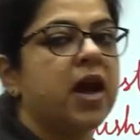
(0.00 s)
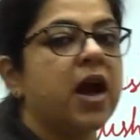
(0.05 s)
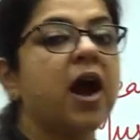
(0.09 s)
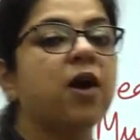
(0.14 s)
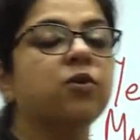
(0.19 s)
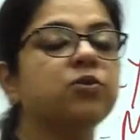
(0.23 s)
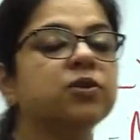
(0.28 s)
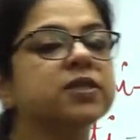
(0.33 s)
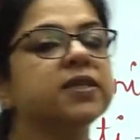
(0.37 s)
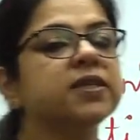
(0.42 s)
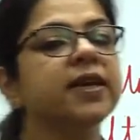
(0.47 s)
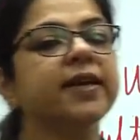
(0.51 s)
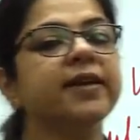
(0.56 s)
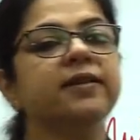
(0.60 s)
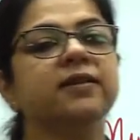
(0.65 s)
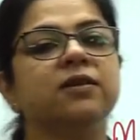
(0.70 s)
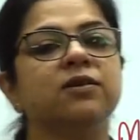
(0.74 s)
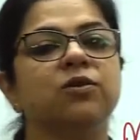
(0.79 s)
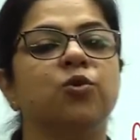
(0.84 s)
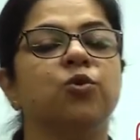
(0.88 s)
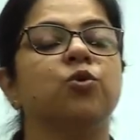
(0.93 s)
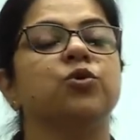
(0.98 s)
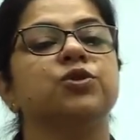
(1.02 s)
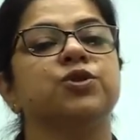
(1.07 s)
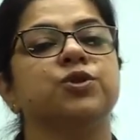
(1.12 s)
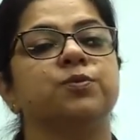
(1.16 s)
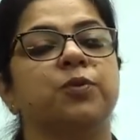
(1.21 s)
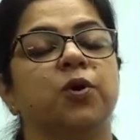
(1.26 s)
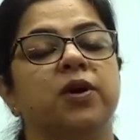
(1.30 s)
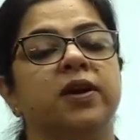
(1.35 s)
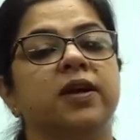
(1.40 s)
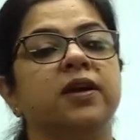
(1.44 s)
Outside the
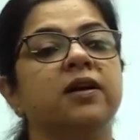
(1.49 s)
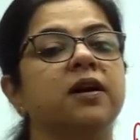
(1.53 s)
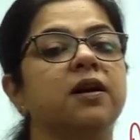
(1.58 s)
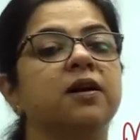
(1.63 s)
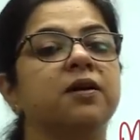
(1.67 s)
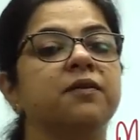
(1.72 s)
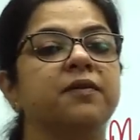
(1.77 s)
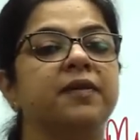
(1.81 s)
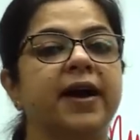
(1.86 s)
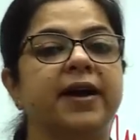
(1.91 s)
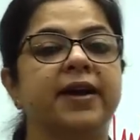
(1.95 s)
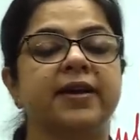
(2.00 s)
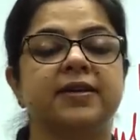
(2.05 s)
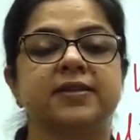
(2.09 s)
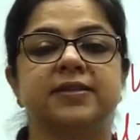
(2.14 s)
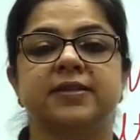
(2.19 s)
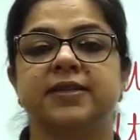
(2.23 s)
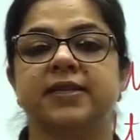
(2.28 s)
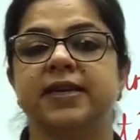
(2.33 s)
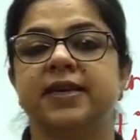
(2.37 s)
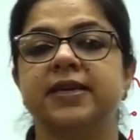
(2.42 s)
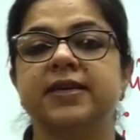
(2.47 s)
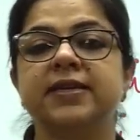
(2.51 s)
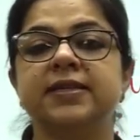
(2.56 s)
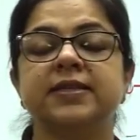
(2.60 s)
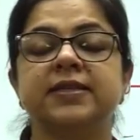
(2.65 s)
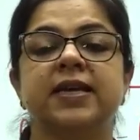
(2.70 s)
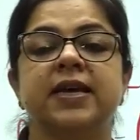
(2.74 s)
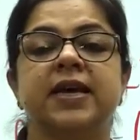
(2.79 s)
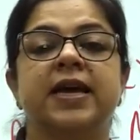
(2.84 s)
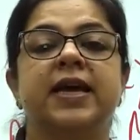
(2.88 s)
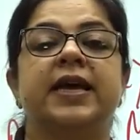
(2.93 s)
host body, a virus
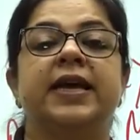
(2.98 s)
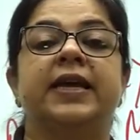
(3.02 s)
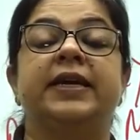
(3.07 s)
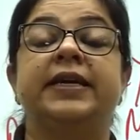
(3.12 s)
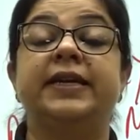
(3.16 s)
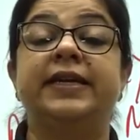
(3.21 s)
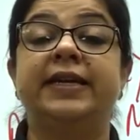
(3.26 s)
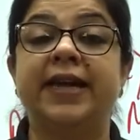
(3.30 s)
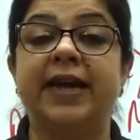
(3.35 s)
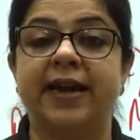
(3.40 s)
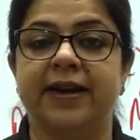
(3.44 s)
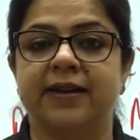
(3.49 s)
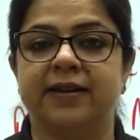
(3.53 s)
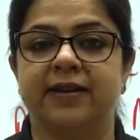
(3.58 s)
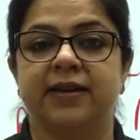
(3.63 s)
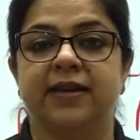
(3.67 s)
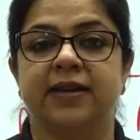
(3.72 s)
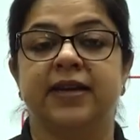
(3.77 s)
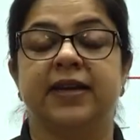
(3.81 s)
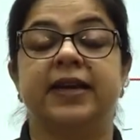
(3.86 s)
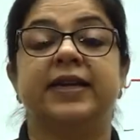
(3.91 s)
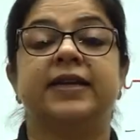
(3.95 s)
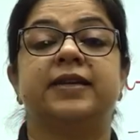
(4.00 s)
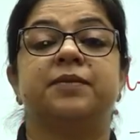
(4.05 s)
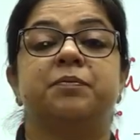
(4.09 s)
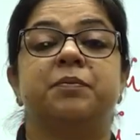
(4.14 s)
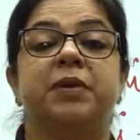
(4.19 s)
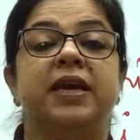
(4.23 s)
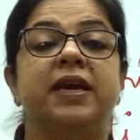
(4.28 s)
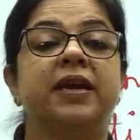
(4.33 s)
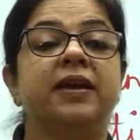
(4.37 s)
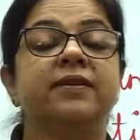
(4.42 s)
is dead.
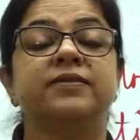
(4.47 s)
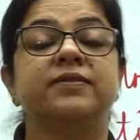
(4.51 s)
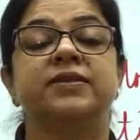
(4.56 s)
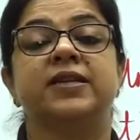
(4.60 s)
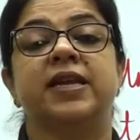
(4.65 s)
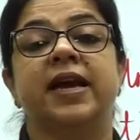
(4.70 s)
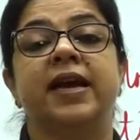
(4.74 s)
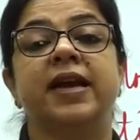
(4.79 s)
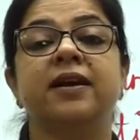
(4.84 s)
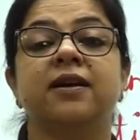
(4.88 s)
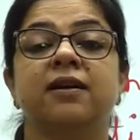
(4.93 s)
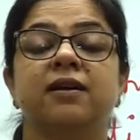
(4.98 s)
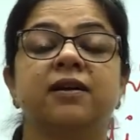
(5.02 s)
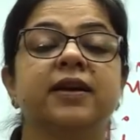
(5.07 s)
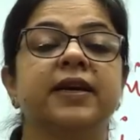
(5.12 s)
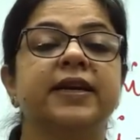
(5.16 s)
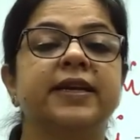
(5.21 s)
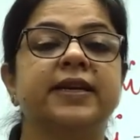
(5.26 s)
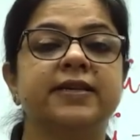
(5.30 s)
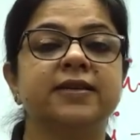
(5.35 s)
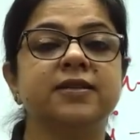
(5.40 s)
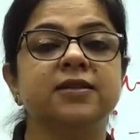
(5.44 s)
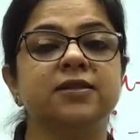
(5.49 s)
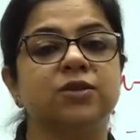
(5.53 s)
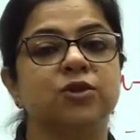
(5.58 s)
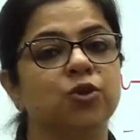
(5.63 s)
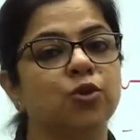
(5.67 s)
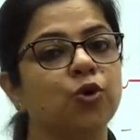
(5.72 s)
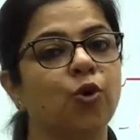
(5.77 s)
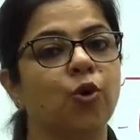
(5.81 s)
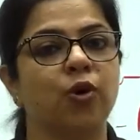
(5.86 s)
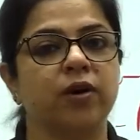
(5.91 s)
It behaves like it is
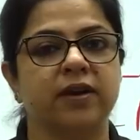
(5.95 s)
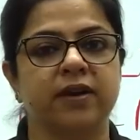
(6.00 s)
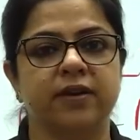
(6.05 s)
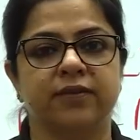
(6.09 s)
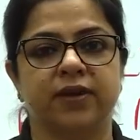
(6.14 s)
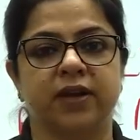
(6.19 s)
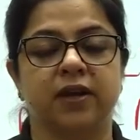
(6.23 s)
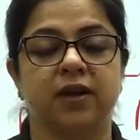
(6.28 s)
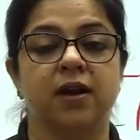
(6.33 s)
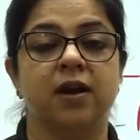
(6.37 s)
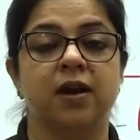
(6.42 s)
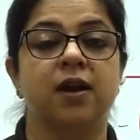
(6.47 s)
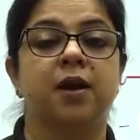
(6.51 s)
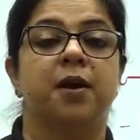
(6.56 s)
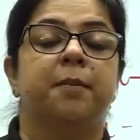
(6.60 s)
non-living.